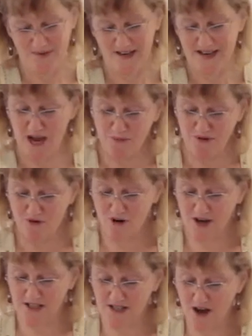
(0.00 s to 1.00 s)
Now before
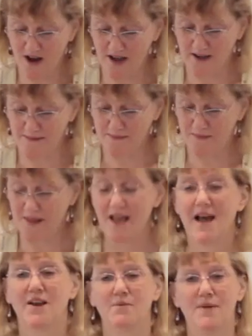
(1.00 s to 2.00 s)
I die,
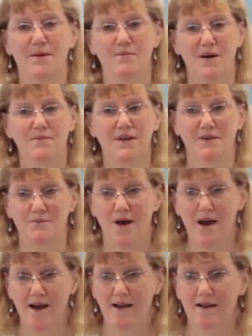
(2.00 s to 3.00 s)
how to make pumpkin
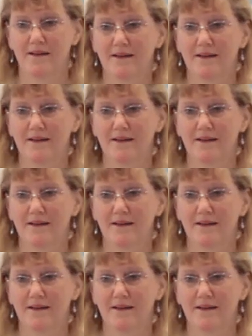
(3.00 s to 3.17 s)
pie.